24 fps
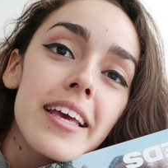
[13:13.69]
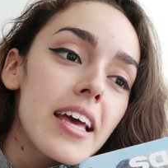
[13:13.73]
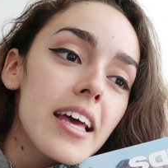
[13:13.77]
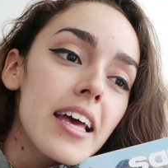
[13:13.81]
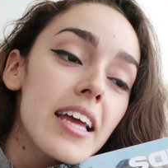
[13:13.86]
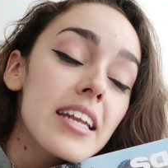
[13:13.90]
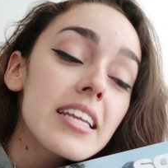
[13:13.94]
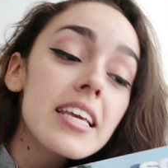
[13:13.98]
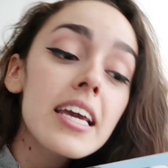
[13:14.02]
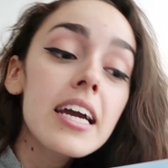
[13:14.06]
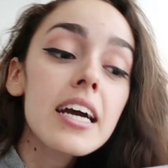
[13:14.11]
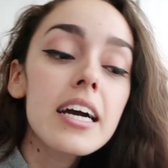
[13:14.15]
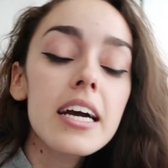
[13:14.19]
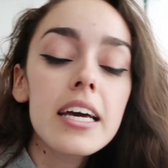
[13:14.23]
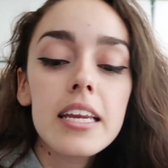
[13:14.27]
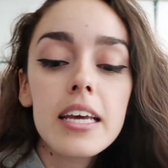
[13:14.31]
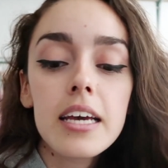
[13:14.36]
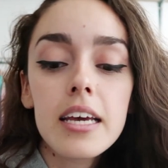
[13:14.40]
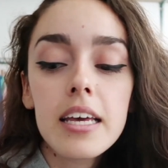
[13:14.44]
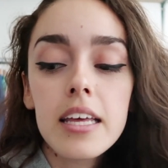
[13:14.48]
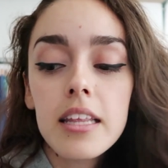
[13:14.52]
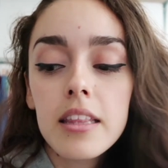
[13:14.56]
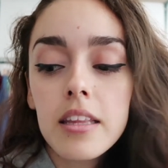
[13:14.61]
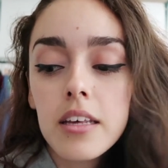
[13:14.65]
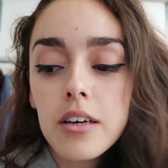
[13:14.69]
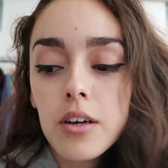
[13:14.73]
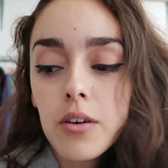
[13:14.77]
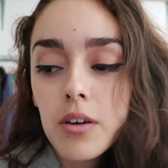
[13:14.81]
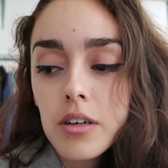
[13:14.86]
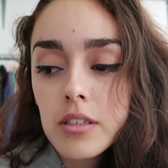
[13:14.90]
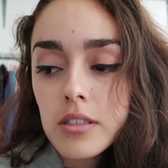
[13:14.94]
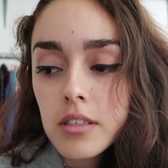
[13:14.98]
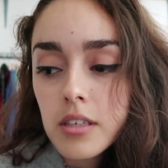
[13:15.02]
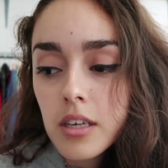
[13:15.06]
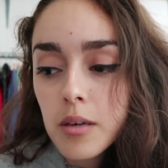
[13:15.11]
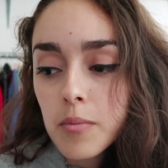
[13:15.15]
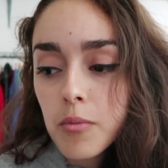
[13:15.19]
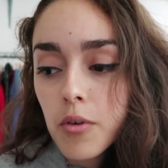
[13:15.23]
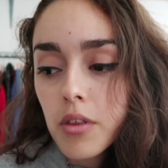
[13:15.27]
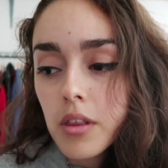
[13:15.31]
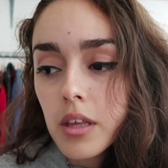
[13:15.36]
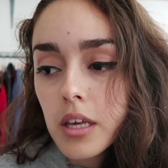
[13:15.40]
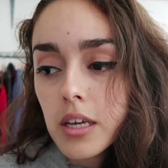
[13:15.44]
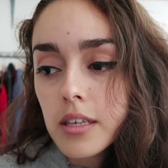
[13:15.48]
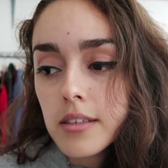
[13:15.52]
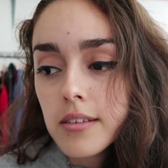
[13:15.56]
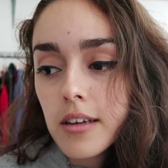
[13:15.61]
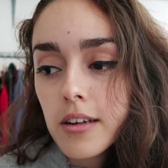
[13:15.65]
And yeah, in the grand scheme of
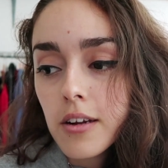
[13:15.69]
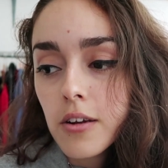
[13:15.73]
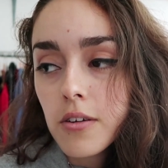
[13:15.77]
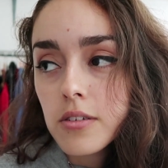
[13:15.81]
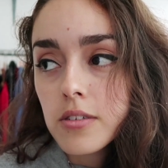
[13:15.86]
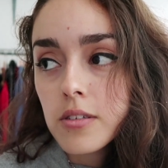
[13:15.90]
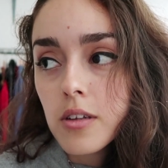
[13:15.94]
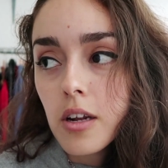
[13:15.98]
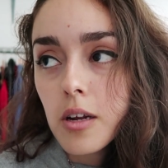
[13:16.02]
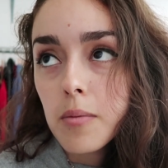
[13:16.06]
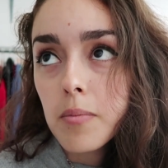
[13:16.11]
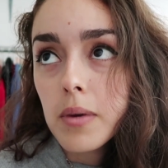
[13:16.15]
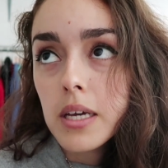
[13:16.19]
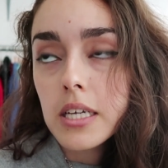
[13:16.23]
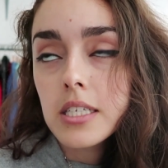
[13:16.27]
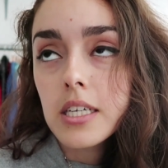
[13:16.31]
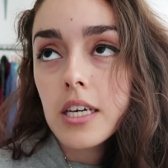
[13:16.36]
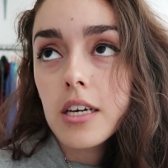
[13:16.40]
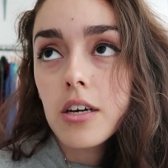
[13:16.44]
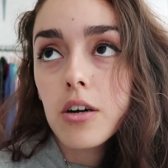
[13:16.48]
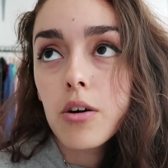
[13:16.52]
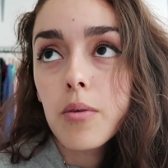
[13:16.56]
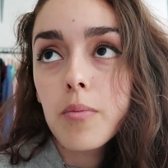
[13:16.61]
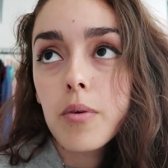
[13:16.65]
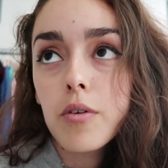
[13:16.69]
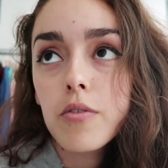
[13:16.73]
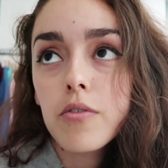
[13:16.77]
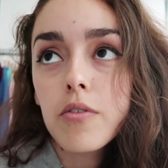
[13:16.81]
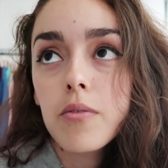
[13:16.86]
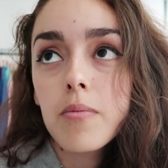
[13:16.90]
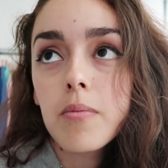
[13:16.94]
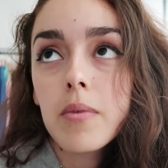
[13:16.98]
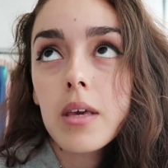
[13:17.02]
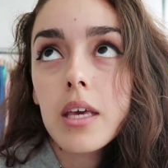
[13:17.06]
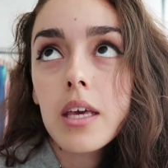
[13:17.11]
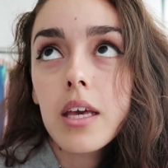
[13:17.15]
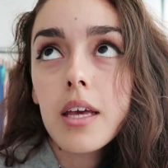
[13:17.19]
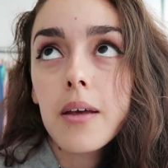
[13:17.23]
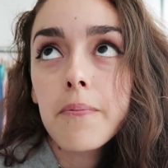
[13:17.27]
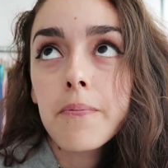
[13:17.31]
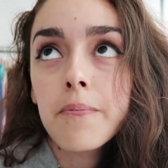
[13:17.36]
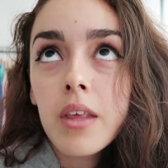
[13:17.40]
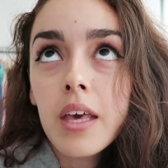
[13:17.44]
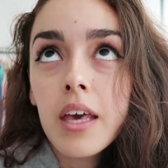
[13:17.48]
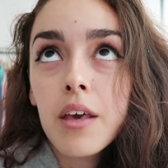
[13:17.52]
things, I know it's not a big deal, but for me,